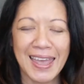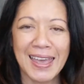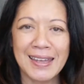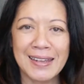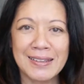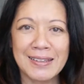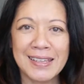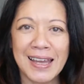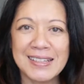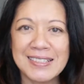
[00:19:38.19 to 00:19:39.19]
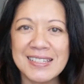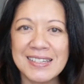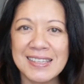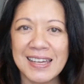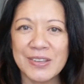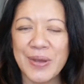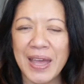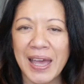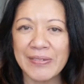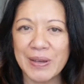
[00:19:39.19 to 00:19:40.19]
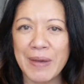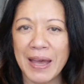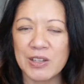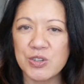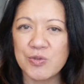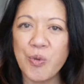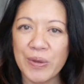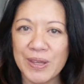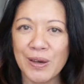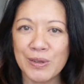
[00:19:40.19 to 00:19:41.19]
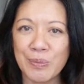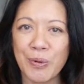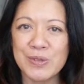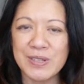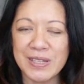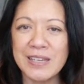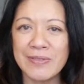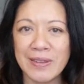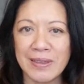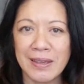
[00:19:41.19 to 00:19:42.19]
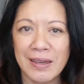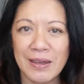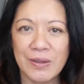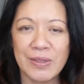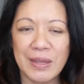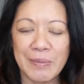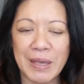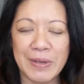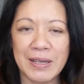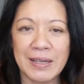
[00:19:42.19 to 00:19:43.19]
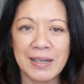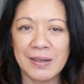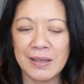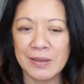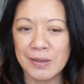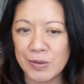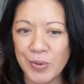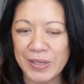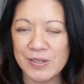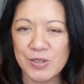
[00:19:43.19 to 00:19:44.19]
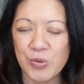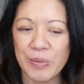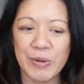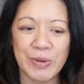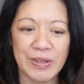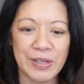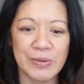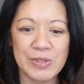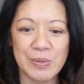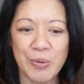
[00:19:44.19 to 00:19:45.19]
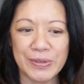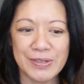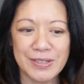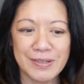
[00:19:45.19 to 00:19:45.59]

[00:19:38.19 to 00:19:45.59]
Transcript: And the idea that you have compassion for the other person, even though they may be in a great disagreement with you, is important.